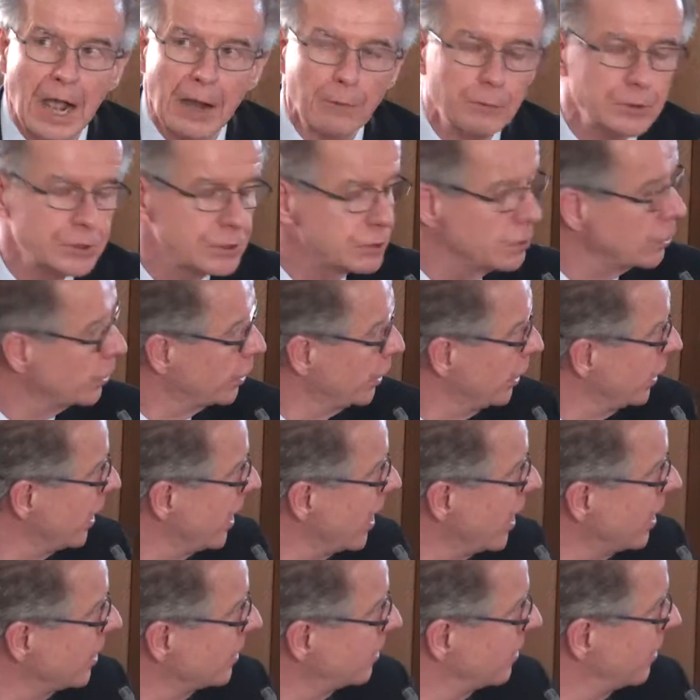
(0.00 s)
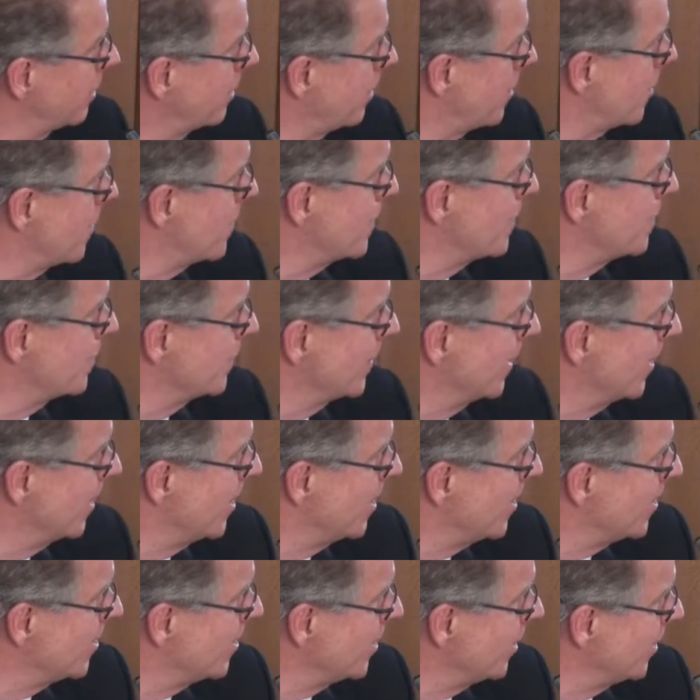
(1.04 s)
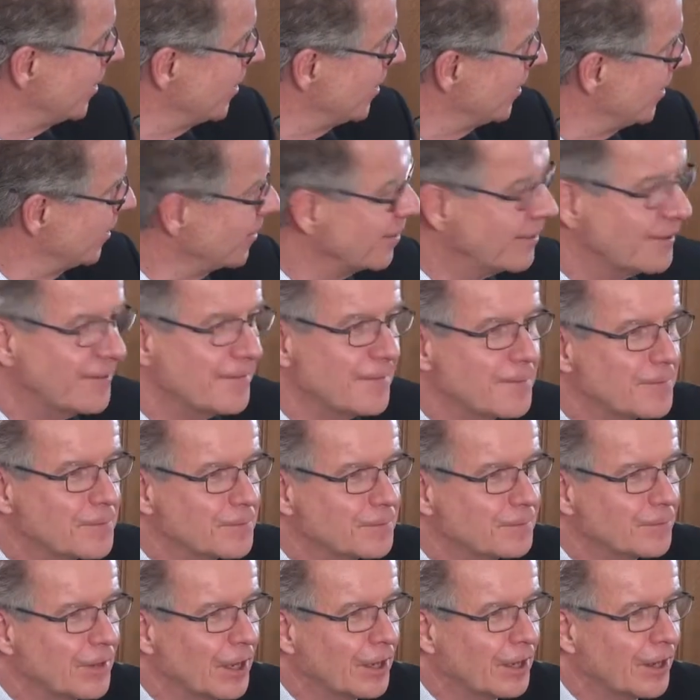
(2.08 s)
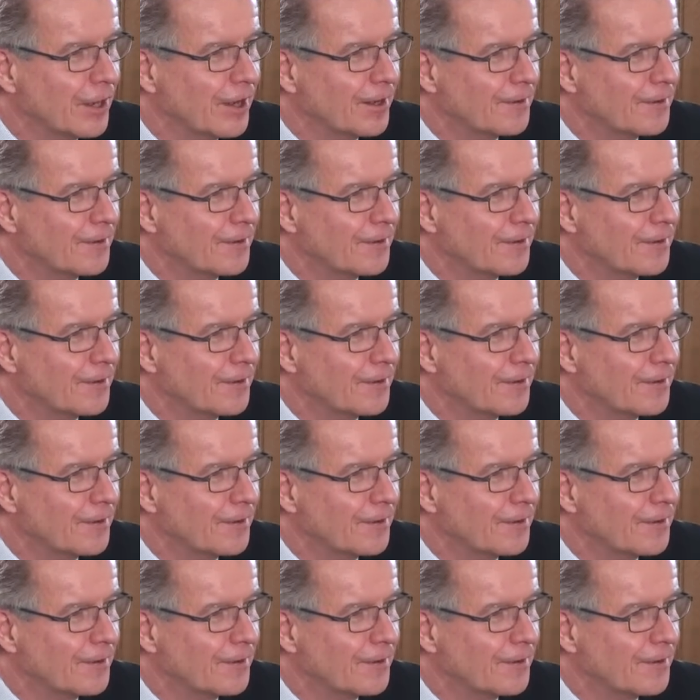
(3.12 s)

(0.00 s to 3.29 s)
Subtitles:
I was looking at the